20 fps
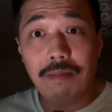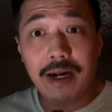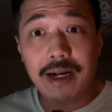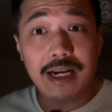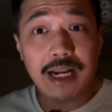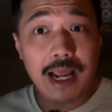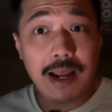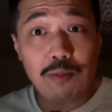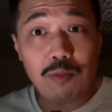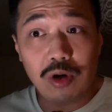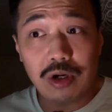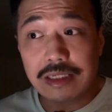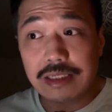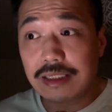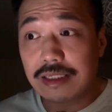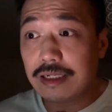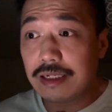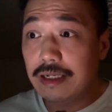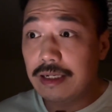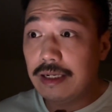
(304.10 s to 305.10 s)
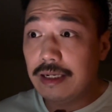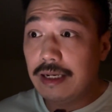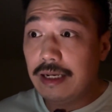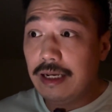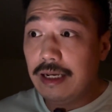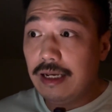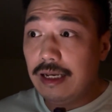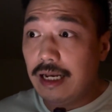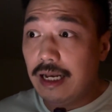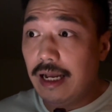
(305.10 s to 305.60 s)
my name was.
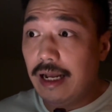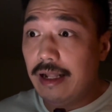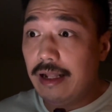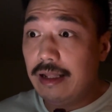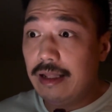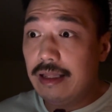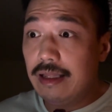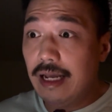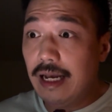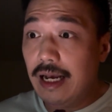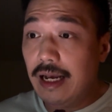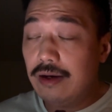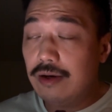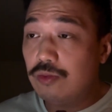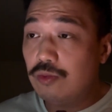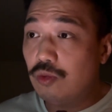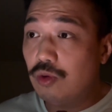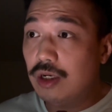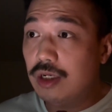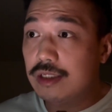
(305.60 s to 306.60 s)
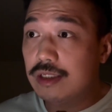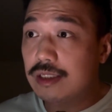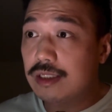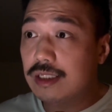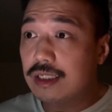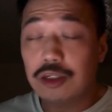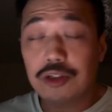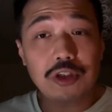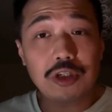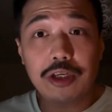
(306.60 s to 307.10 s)
And that was
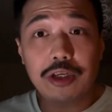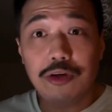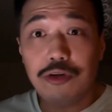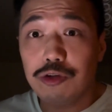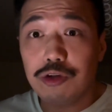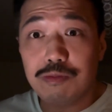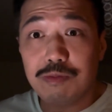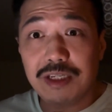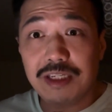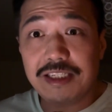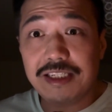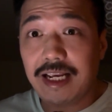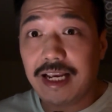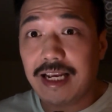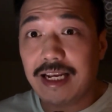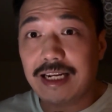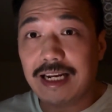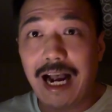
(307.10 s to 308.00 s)
such a huge mistake.